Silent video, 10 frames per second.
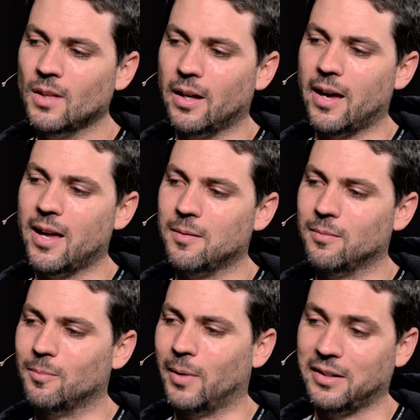
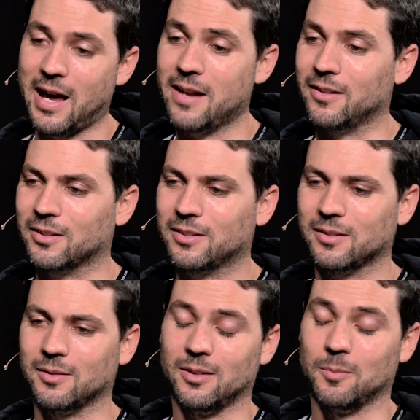And my dad
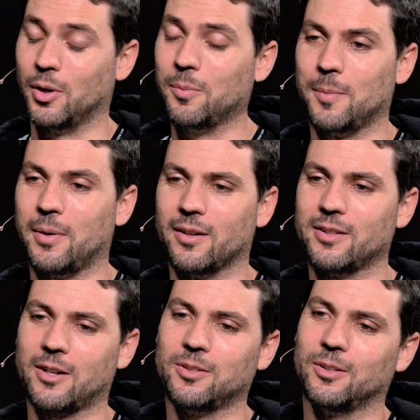both my parents
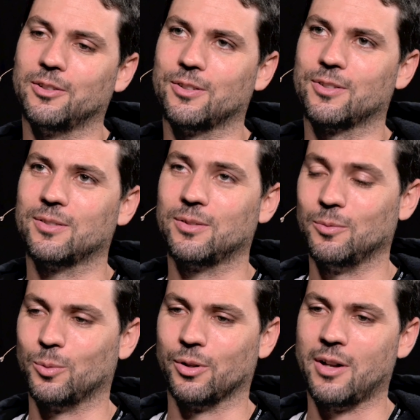actually
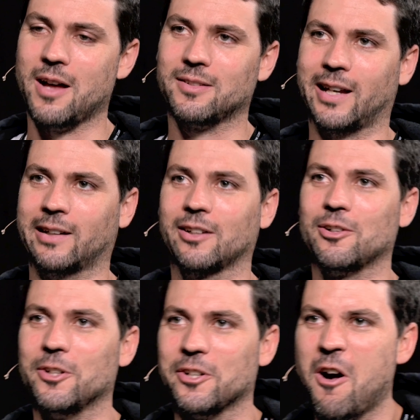were not
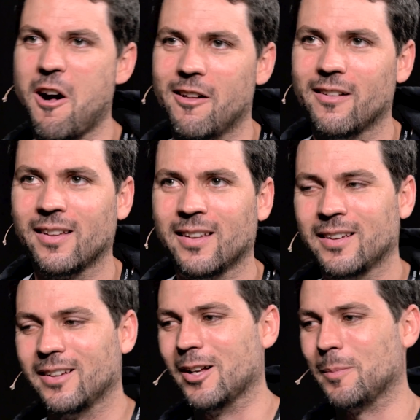technical at all.
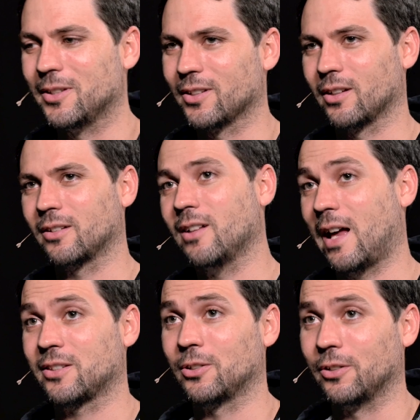He's a
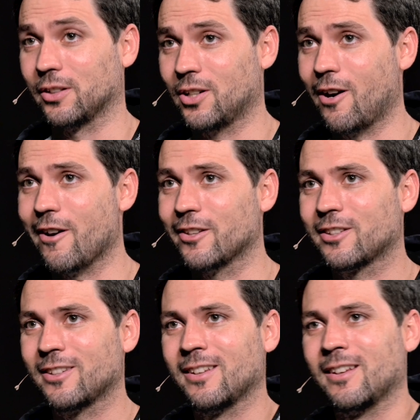classical
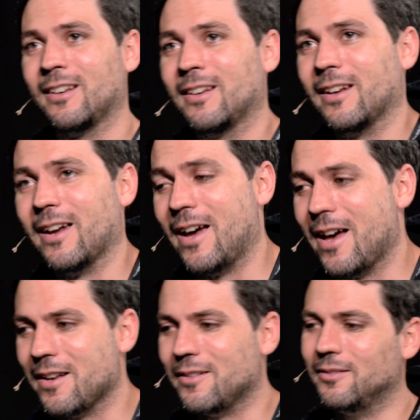guitarist.
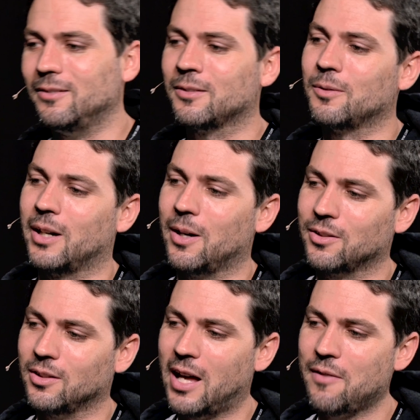And when I
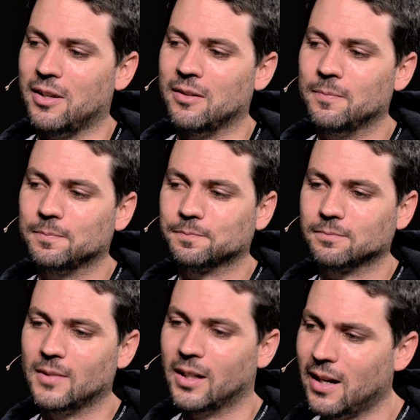was 11,
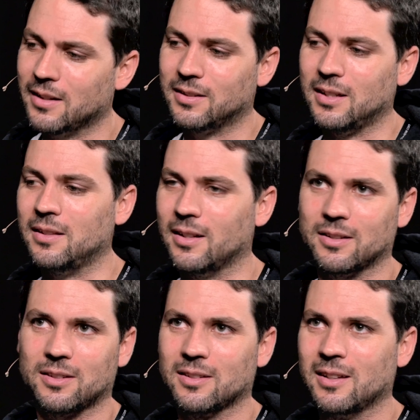he kind of seen
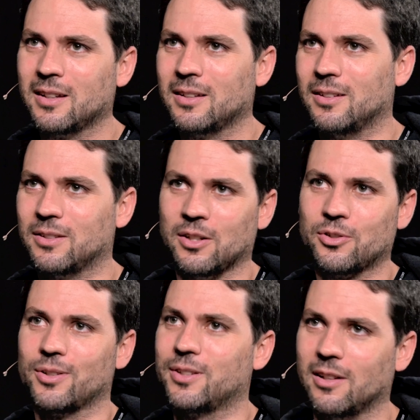this
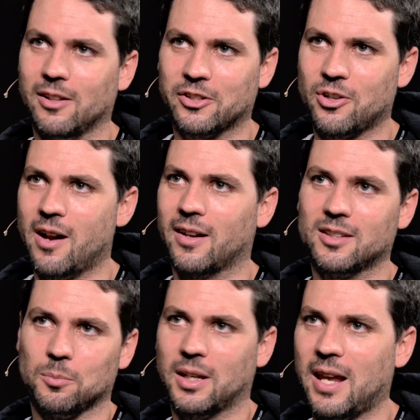interest in
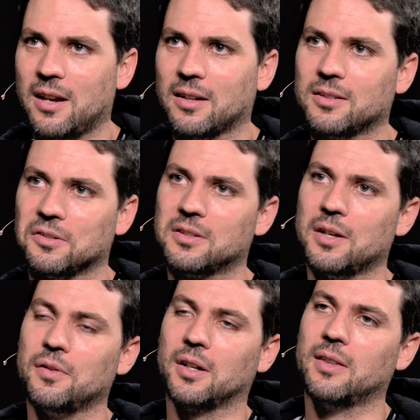electronics and mechanics and
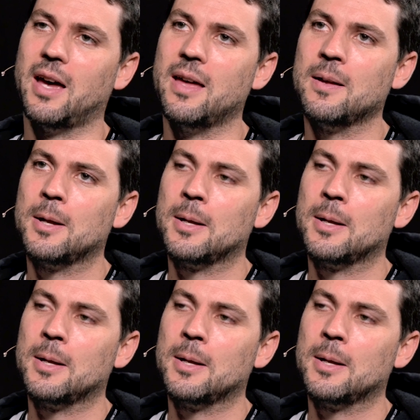stuff like that.